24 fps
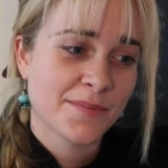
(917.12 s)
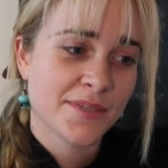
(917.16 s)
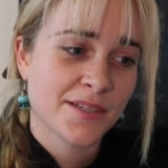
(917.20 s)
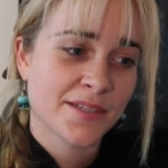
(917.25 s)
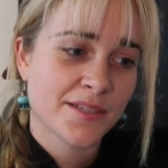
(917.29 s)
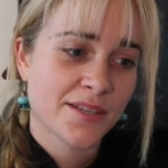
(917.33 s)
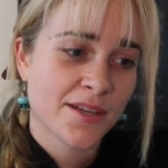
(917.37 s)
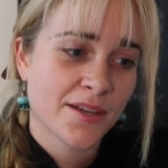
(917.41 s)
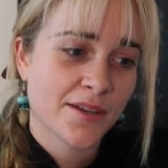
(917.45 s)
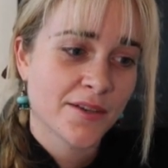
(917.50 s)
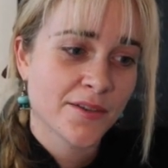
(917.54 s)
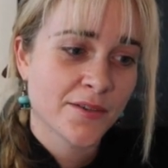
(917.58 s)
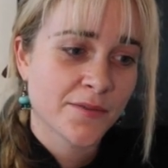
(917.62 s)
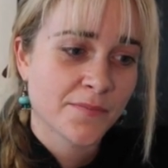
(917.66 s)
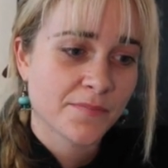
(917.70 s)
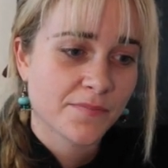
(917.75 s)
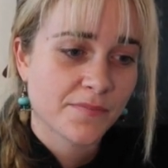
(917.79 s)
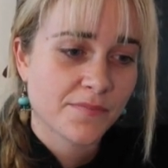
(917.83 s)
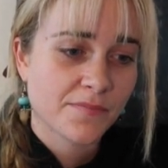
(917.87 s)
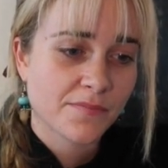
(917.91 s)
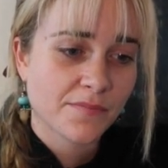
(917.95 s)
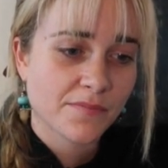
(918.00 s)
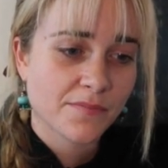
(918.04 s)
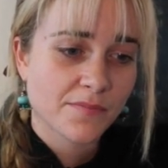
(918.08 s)
So
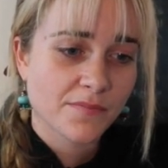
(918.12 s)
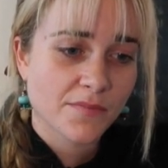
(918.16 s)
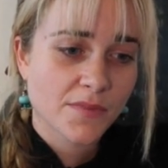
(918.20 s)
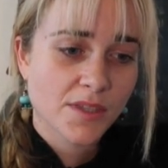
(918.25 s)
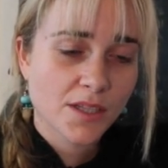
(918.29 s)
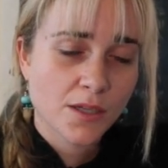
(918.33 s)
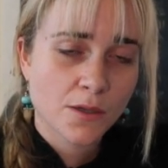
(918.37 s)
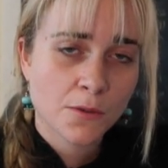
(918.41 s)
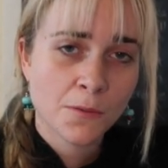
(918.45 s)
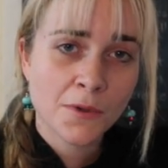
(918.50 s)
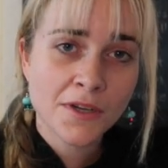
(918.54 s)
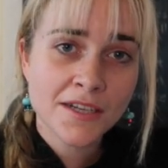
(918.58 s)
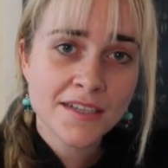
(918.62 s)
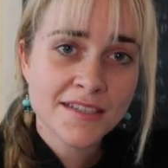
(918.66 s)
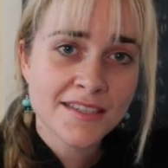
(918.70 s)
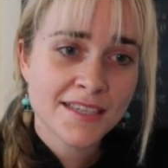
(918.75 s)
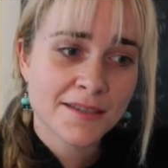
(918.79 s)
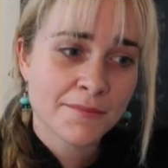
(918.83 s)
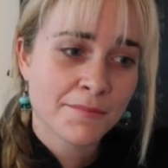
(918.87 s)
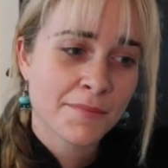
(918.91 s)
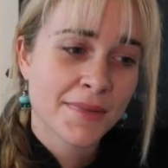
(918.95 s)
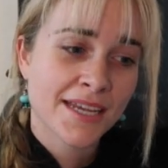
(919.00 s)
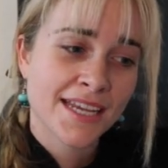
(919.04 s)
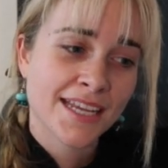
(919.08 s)
what does
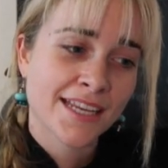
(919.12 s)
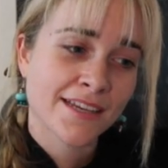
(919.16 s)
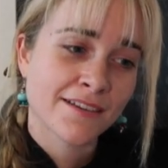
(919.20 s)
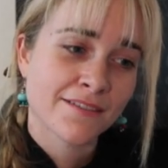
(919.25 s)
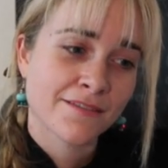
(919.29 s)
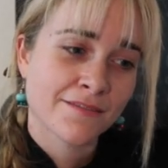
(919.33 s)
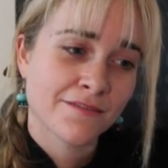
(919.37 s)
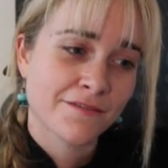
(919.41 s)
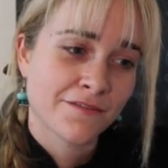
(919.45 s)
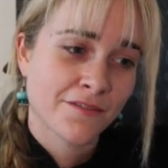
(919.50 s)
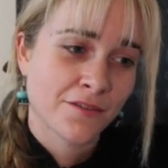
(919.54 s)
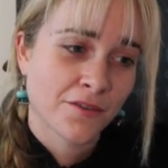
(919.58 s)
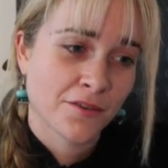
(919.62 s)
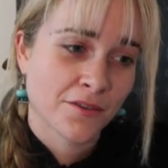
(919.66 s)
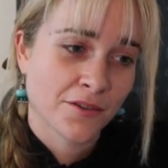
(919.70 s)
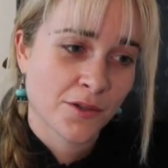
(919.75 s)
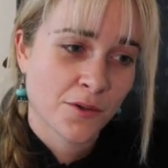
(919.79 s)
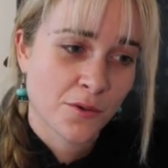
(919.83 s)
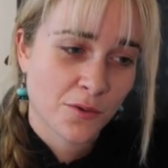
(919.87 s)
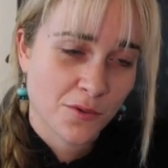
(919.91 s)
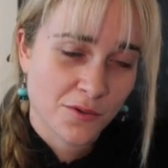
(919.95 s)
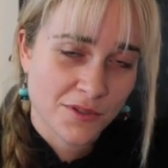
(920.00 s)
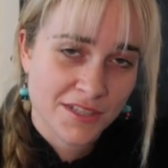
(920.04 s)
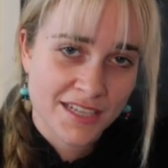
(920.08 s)
it mean for
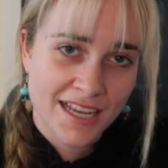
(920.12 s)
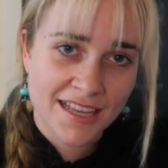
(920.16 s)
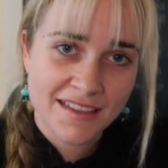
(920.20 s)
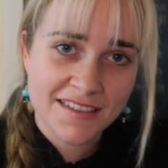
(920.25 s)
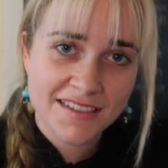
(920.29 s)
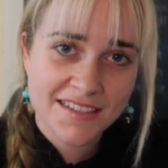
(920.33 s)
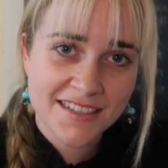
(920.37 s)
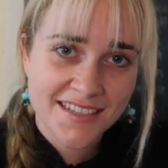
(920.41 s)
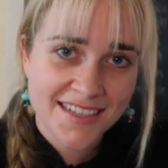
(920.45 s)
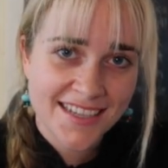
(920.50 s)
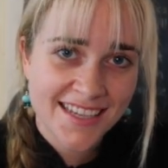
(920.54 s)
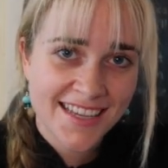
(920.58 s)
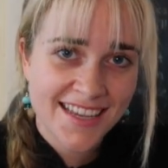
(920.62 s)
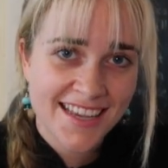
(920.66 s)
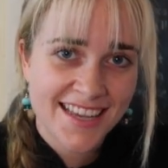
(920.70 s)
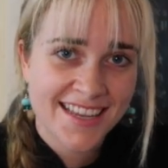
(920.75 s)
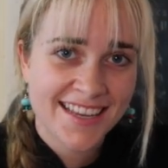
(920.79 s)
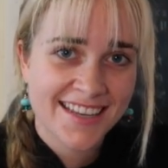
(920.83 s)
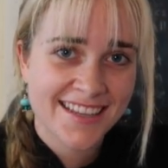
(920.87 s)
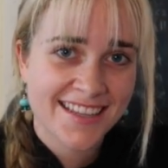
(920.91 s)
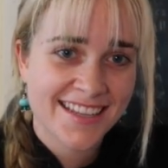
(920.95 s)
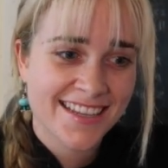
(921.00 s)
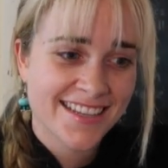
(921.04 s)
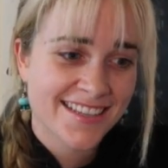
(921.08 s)
causality
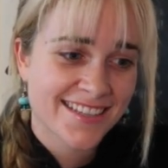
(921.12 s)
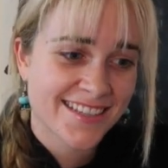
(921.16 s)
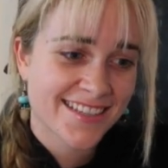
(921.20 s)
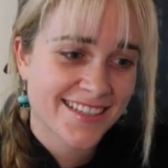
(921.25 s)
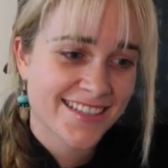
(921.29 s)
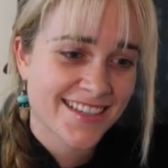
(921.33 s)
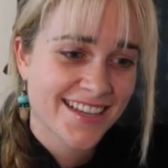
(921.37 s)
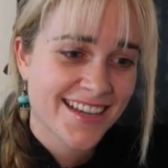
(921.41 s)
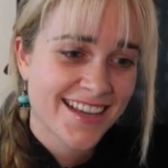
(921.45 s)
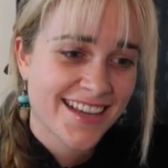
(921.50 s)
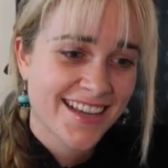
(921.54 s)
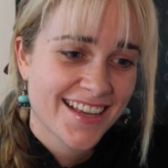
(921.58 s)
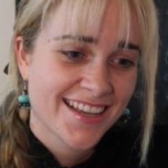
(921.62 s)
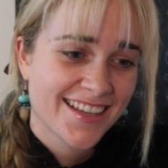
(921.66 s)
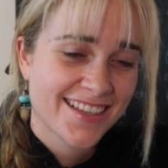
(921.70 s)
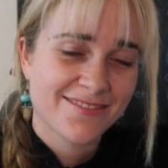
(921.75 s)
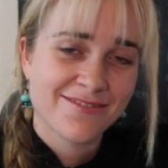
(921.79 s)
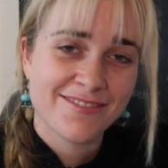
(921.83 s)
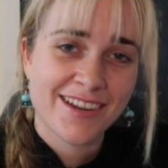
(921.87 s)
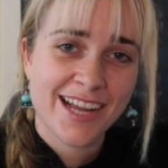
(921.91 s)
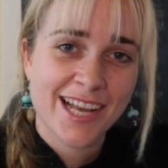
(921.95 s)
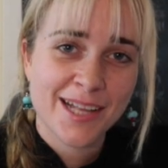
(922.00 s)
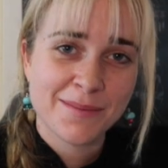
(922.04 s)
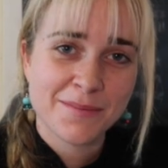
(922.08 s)
in this
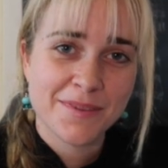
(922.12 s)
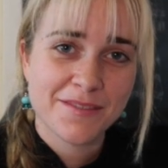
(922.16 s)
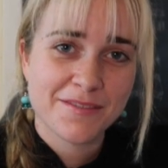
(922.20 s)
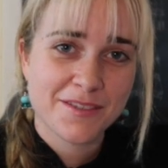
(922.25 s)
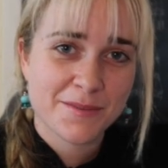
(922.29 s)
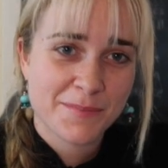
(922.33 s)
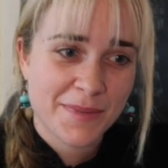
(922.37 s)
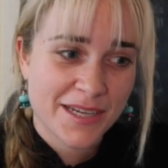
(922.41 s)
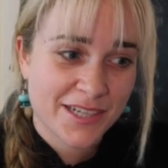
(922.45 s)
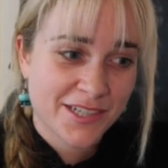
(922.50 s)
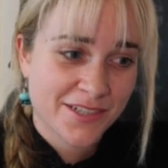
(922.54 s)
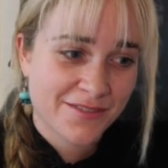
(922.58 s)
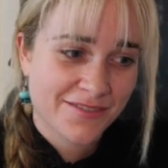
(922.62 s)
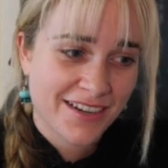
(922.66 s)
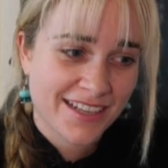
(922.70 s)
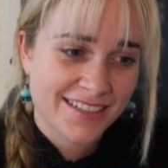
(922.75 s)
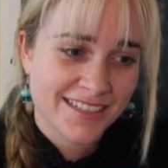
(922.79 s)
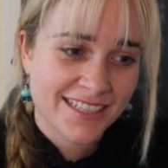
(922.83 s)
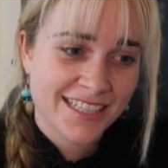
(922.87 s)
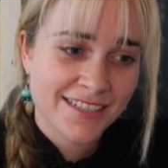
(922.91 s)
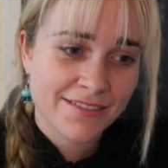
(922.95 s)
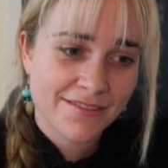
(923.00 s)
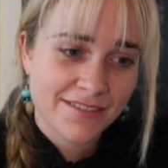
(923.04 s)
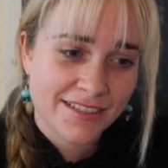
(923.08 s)
realm of special
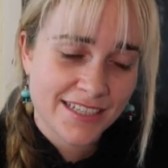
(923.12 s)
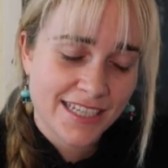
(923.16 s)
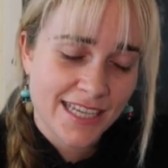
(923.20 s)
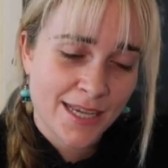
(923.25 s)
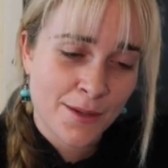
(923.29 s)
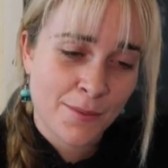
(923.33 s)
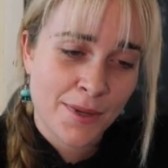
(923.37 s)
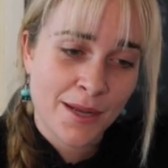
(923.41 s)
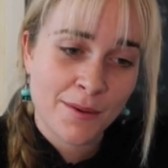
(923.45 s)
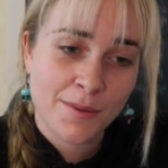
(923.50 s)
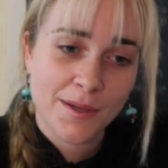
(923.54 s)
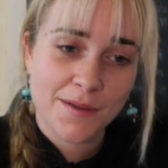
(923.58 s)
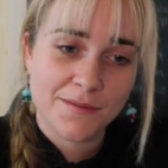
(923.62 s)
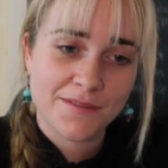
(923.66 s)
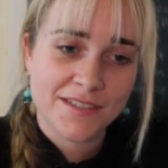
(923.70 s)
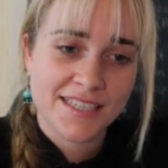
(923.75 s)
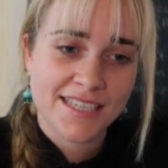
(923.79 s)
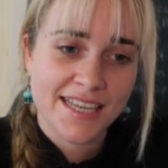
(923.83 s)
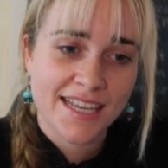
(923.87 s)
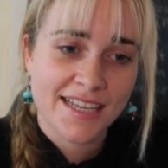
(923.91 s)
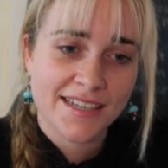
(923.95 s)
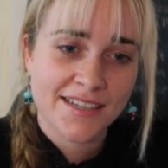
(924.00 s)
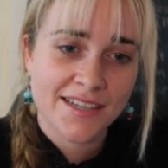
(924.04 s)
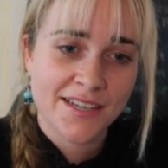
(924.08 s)
relativity, where we've
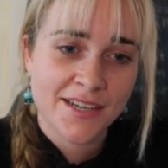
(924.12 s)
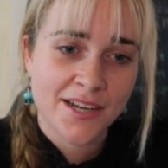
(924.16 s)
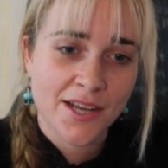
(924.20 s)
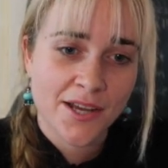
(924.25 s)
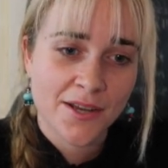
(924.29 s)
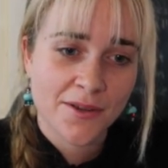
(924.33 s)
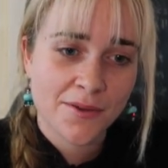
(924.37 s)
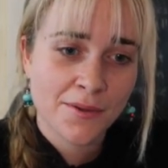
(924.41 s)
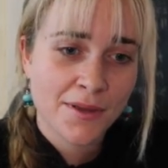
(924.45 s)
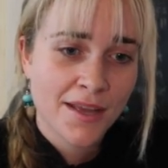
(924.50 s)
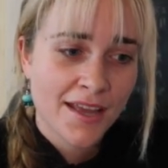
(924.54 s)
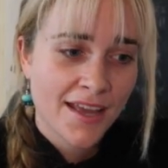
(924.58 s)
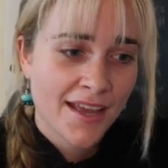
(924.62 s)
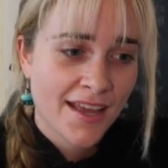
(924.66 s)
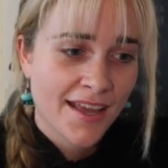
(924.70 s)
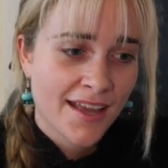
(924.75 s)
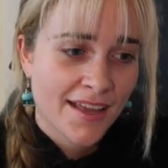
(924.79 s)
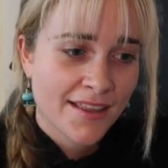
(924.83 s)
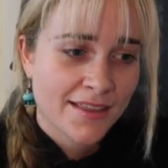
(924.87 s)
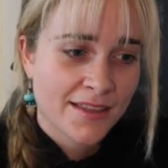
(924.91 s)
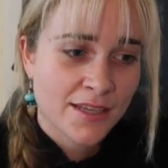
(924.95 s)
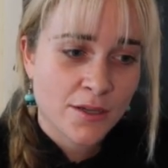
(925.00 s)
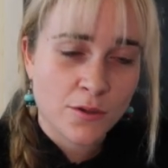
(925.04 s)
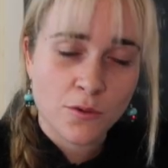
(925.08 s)
said, you know,
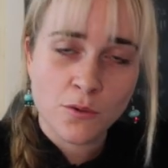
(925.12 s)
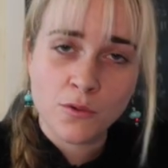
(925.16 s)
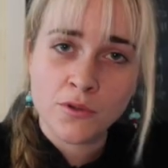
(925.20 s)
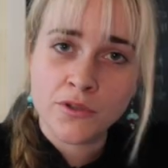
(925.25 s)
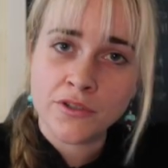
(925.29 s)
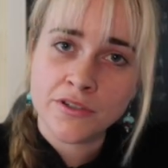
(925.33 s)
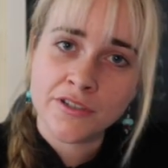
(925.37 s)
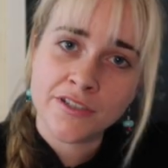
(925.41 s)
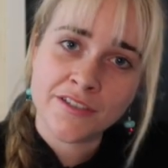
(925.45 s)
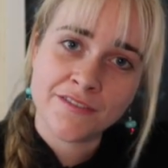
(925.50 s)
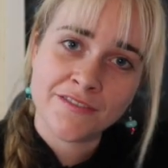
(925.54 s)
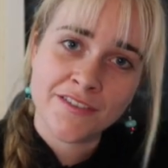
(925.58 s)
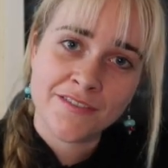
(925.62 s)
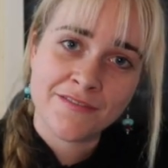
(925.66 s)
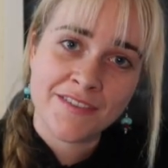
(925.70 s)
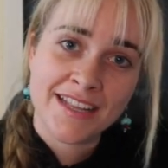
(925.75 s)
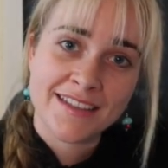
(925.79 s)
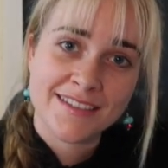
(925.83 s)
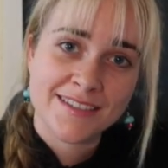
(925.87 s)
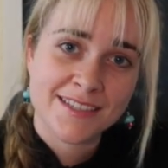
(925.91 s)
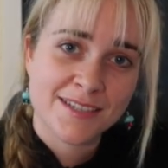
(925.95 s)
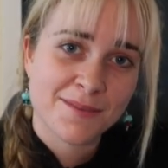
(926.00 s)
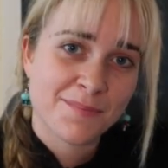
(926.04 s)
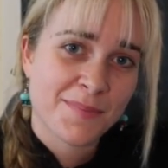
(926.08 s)
the order of
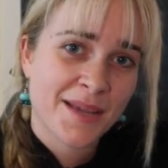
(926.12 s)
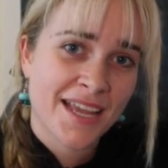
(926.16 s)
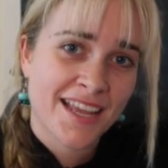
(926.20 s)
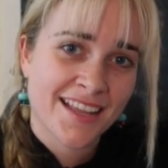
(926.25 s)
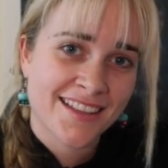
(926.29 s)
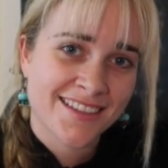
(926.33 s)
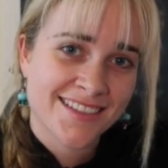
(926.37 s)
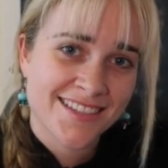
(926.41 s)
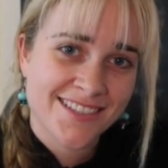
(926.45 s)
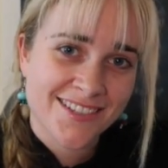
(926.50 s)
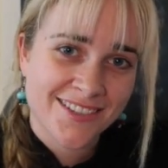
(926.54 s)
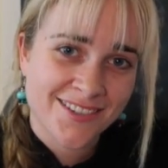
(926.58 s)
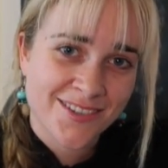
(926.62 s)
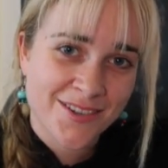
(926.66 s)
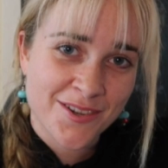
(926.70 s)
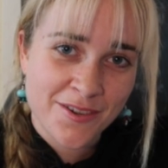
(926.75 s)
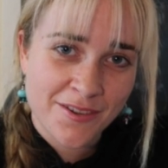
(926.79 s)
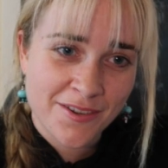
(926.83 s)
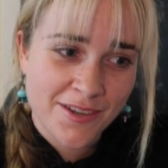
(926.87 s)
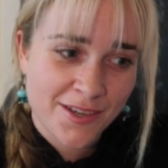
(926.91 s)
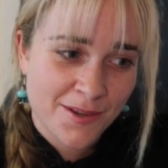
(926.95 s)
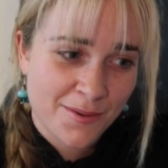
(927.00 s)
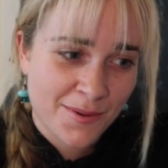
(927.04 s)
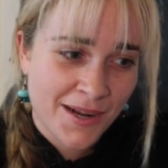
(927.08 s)
events depends on
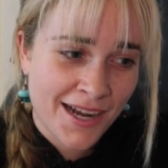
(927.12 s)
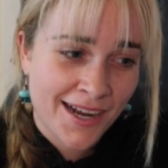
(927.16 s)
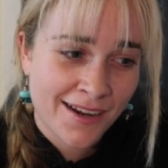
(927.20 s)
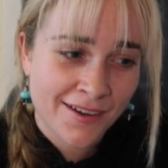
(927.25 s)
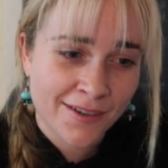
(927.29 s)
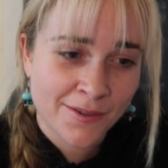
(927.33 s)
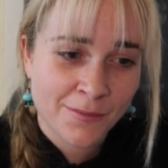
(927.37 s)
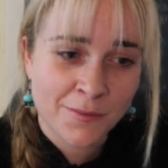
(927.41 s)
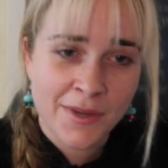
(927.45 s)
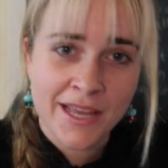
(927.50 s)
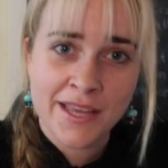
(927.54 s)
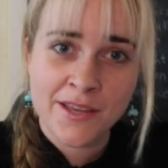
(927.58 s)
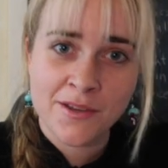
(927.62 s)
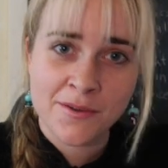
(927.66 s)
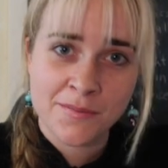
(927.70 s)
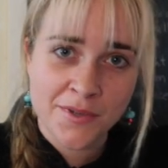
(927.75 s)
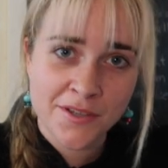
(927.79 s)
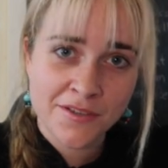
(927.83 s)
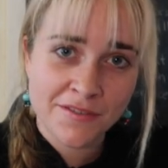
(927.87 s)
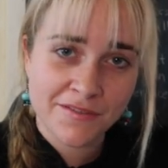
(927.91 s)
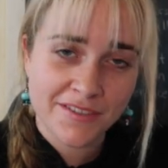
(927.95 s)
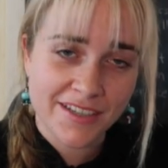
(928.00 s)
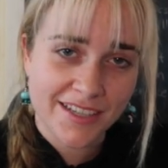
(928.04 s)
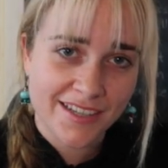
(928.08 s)
who you are and where you're
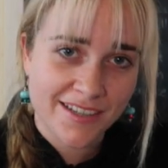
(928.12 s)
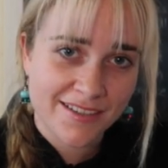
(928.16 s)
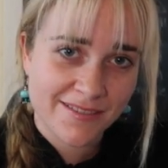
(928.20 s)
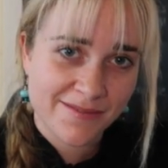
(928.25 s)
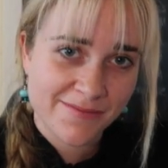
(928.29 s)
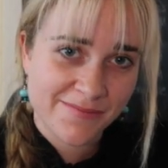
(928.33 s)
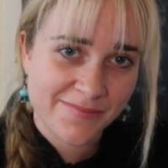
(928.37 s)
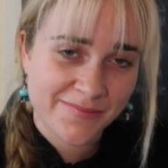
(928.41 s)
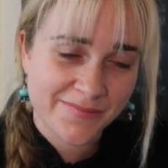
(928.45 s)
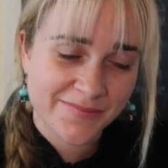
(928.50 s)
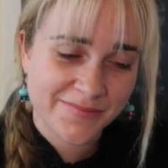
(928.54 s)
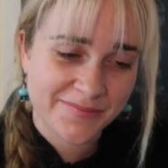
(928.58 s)
moving?